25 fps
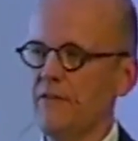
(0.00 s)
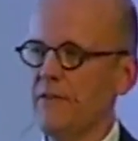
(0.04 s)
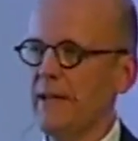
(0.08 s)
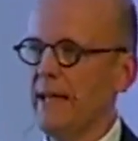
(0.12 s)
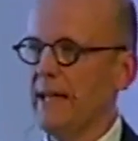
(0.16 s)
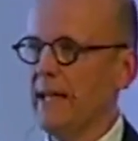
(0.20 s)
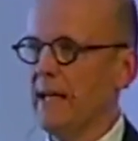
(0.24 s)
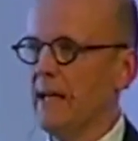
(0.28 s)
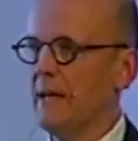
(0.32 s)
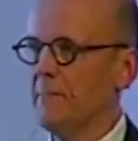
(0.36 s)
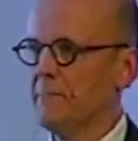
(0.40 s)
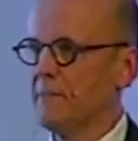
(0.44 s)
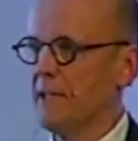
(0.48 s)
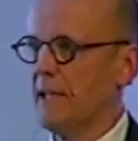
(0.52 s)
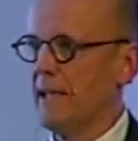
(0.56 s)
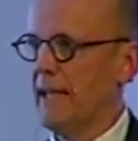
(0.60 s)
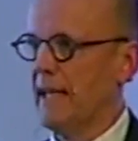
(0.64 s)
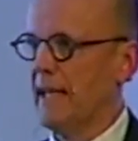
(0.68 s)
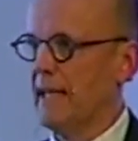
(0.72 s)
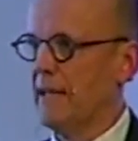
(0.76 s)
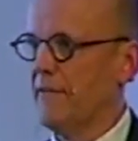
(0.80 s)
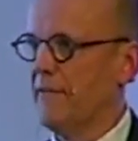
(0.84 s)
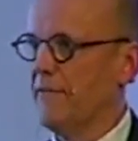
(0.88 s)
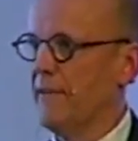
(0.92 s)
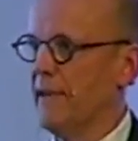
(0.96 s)
filling up the
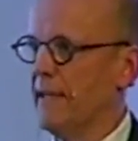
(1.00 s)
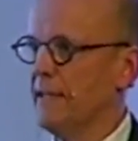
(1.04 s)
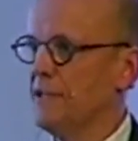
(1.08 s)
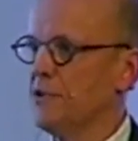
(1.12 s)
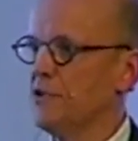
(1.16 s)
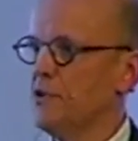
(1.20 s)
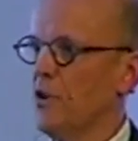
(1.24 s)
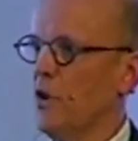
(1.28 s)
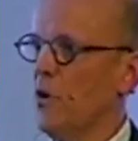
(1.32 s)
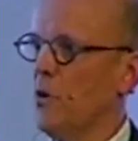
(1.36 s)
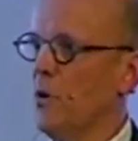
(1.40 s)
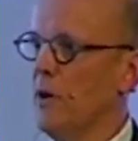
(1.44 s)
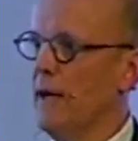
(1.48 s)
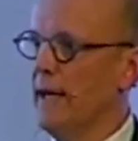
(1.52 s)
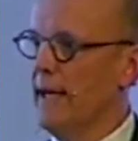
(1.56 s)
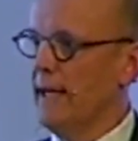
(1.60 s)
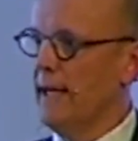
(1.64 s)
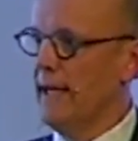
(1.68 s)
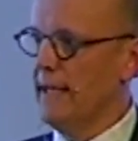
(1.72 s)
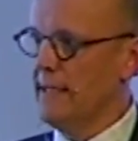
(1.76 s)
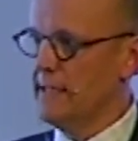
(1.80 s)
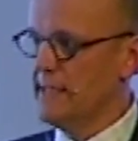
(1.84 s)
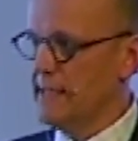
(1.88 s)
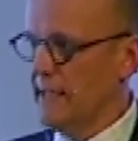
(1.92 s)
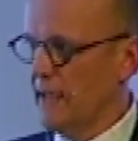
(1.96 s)
landfills. So
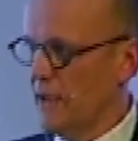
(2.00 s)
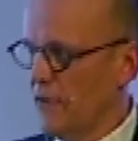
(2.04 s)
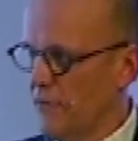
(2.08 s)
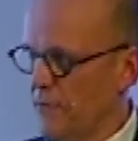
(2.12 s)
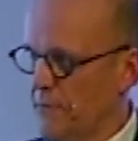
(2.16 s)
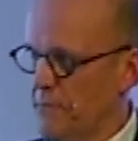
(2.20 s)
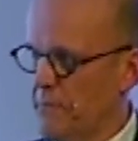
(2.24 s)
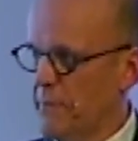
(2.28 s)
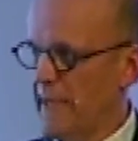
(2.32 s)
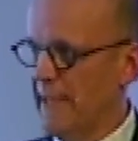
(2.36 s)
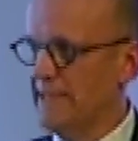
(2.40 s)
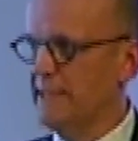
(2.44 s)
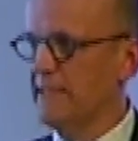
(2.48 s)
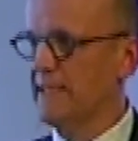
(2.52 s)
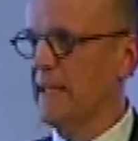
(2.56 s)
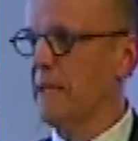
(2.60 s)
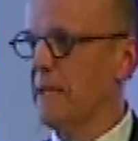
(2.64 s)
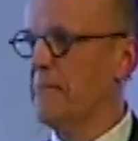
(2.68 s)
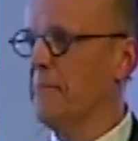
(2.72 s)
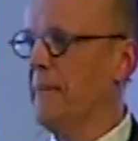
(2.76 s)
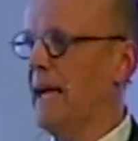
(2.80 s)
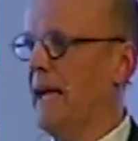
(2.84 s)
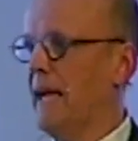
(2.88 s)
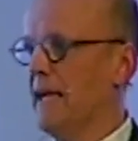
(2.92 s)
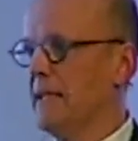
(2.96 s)
instead of
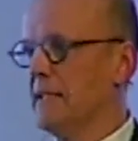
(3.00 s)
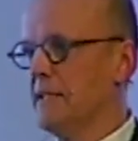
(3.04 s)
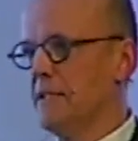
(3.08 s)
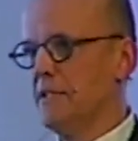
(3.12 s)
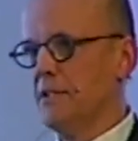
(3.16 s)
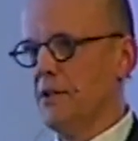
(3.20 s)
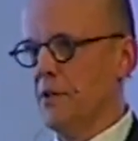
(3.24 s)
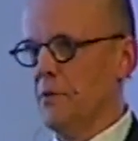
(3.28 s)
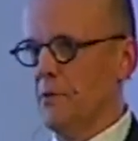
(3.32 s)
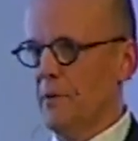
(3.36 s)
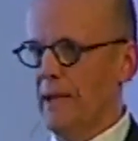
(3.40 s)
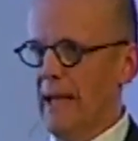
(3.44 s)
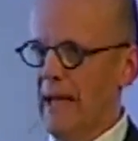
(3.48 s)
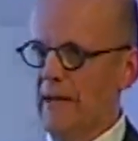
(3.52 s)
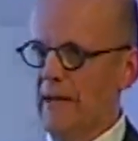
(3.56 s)
plastic bags, you would